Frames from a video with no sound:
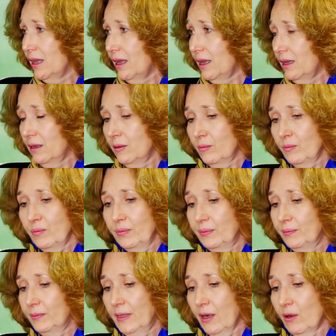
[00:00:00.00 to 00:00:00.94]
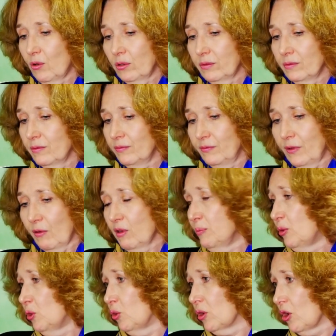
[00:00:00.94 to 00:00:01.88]
they're on very
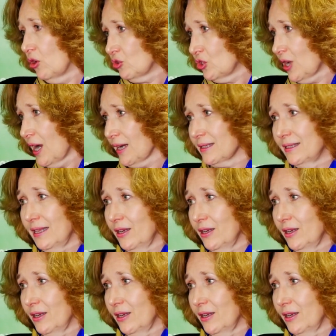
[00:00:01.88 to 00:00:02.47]
poor contracts,